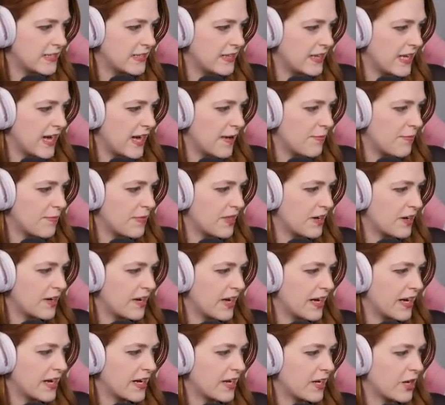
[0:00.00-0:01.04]
Yep, they're
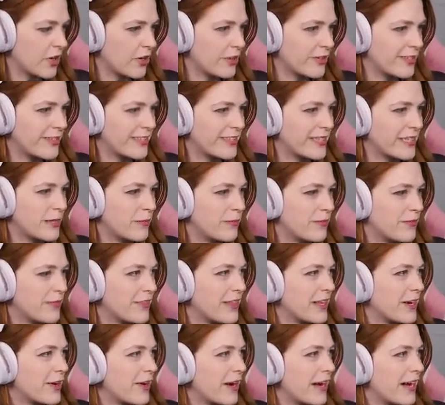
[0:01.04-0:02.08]
not gonna go to sleep if
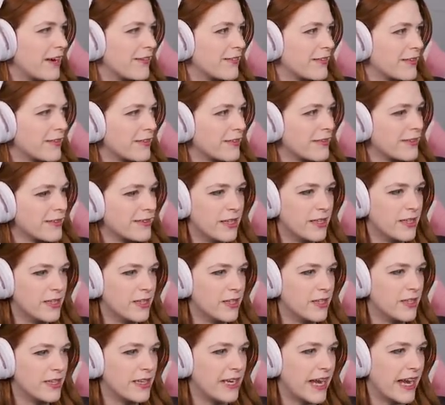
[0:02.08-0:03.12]
they don't have a, a
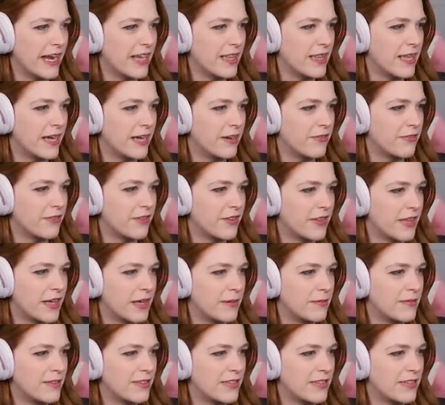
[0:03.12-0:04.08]
little nightlight for them.